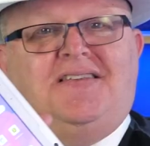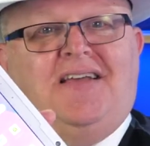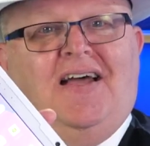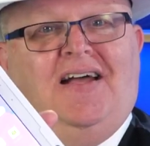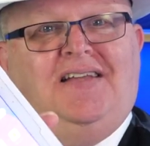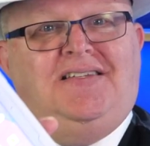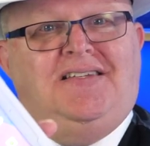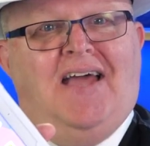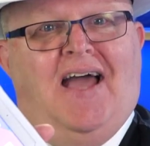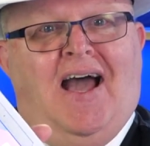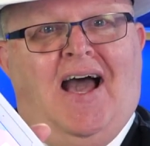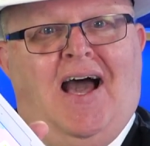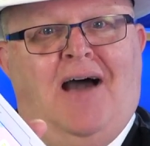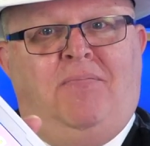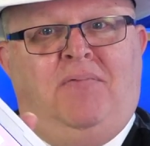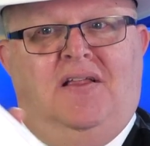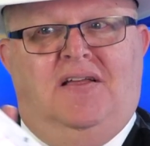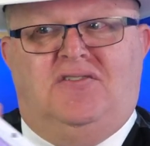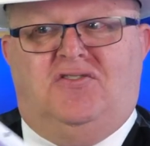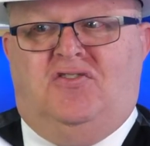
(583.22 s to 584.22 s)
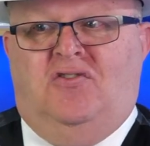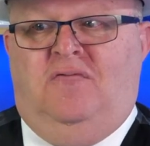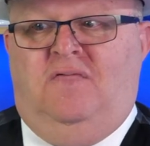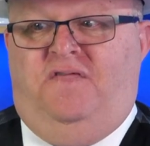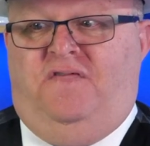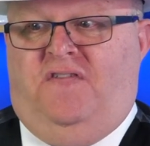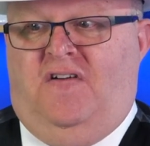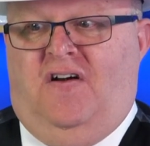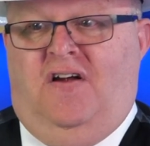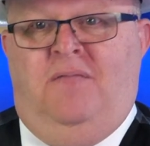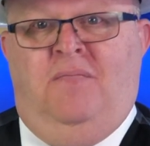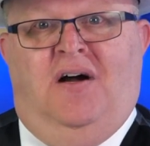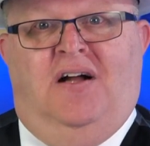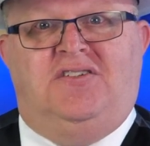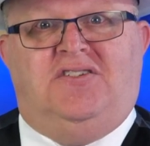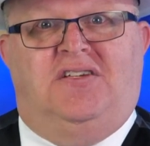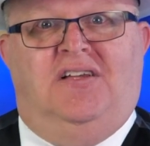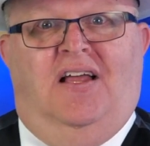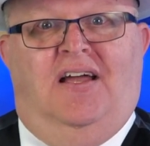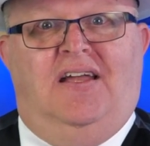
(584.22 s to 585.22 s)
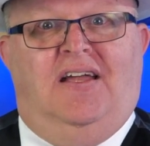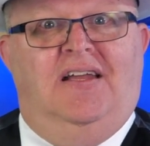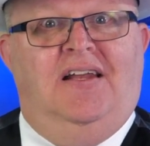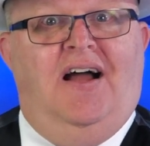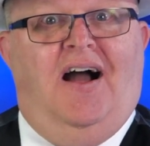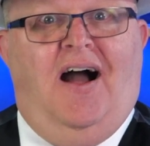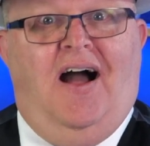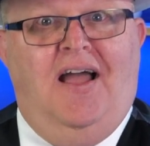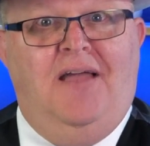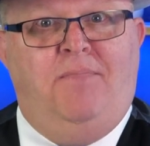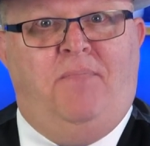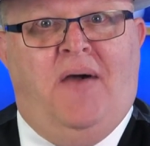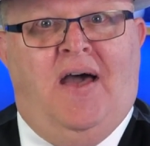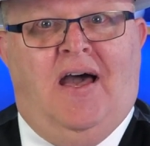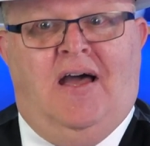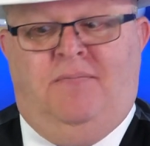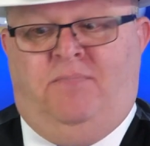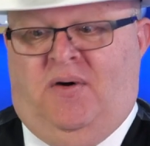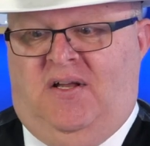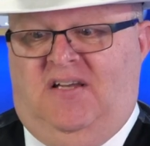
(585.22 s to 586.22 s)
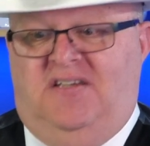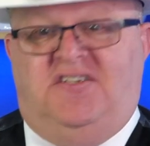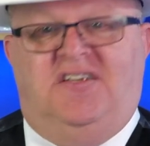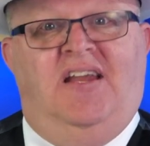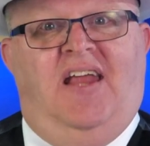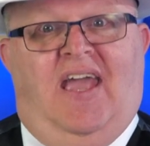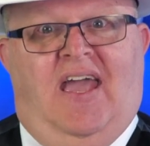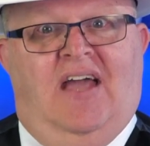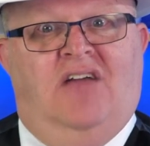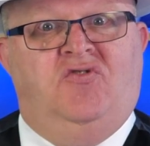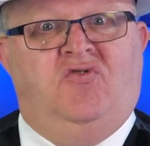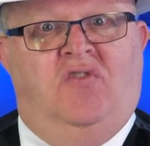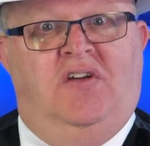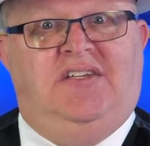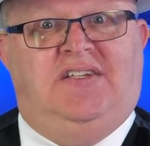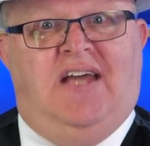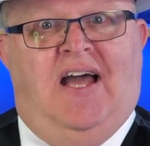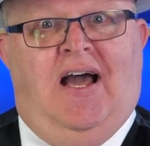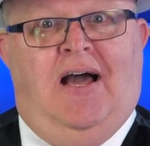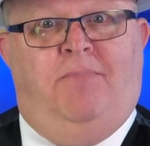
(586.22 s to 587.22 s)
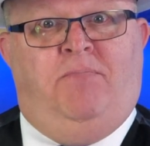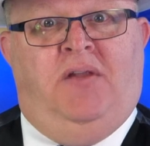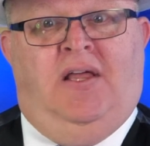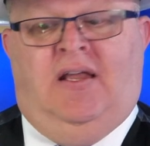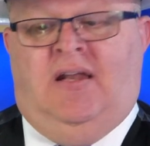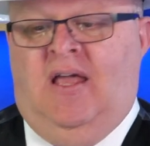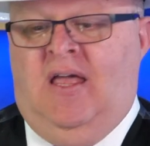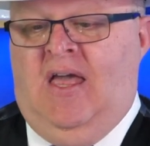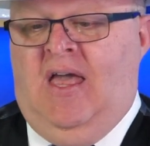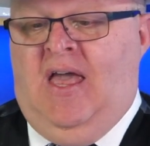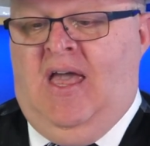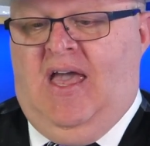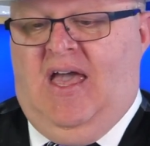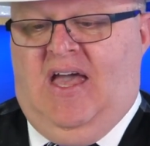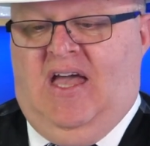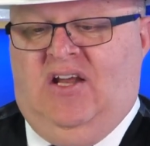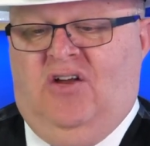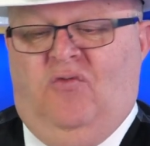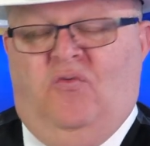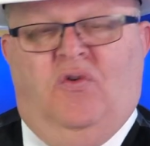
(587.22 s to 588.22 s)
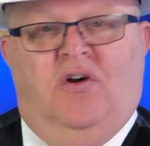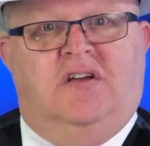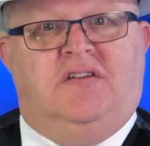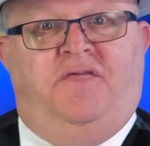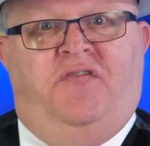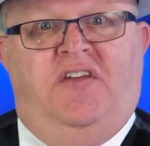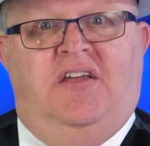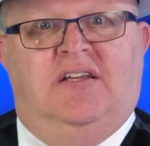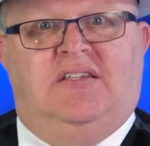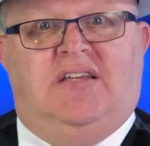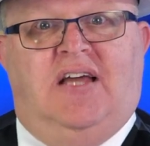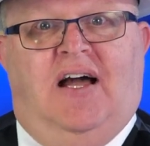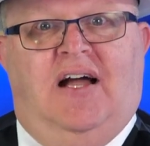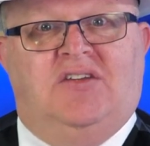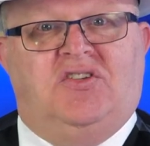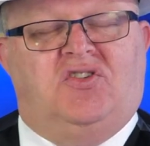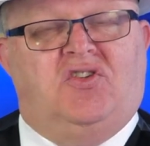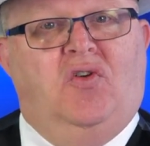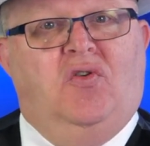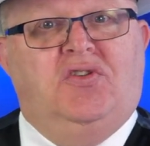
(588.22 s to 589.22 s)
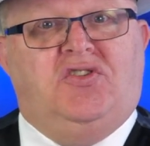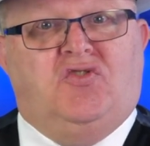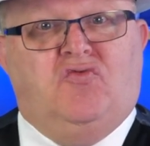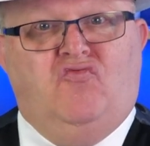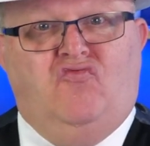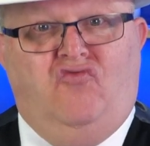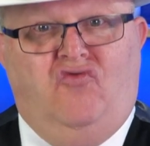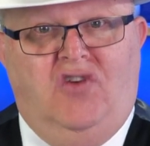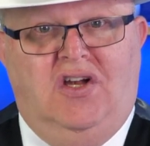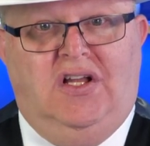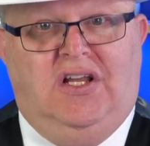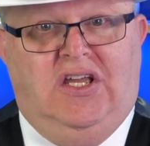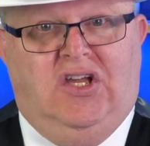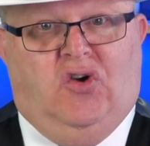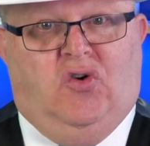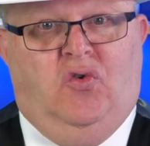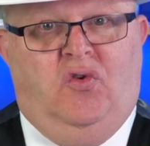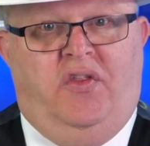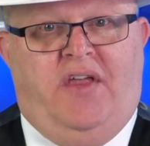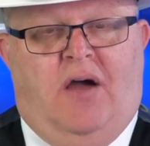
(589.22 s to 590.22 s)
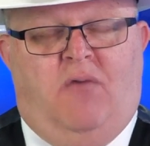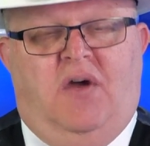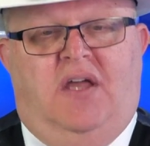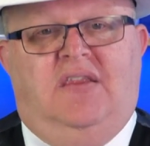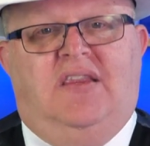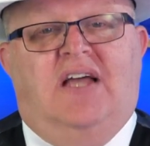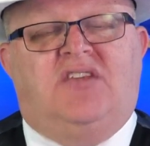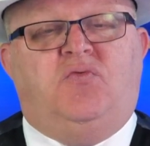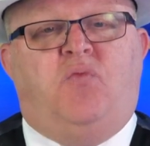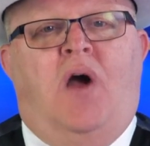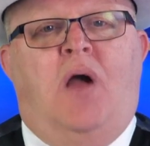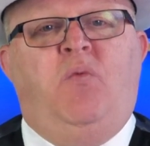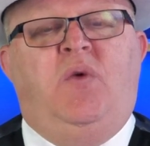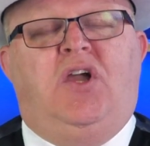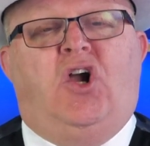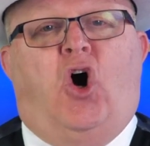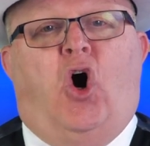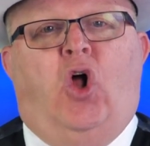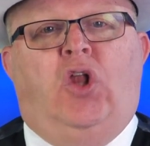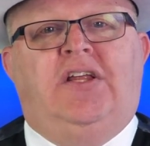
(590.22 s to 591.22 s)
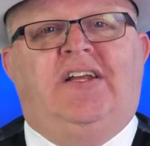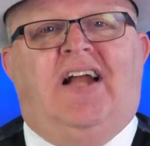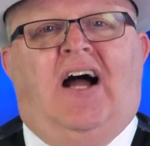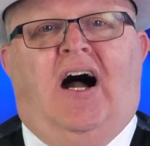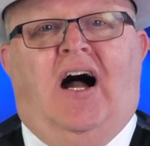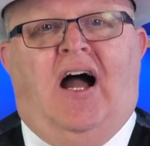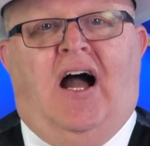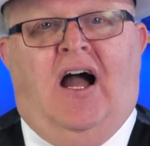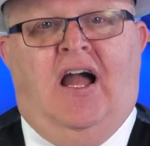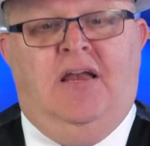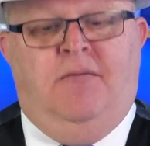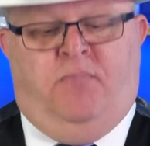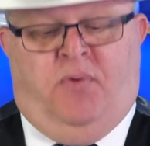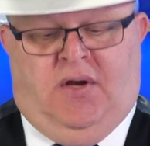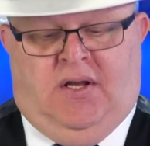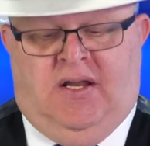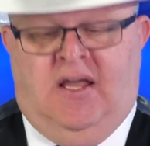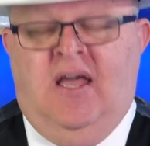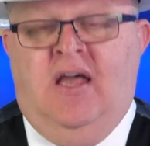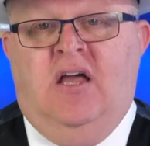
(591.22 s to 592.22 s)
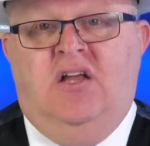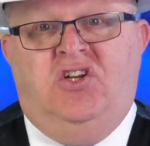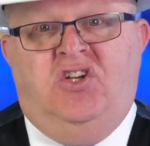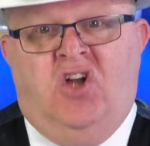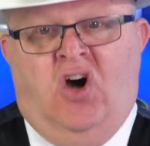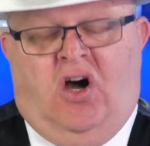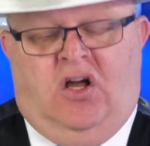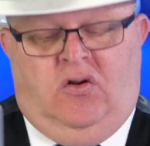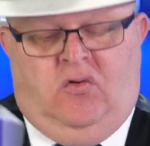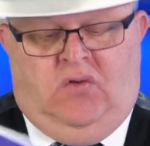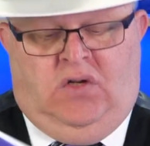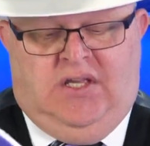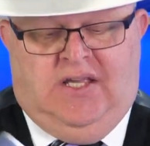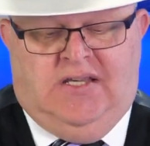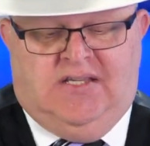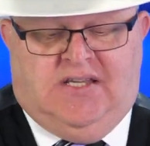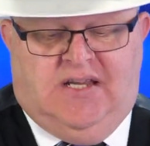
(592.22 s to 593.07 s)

a tablet, so very much like an iPad, but it's an Android tablet. and it works via touch. So it's really cool that way, and that's why we call it a hybrid. Not only is it a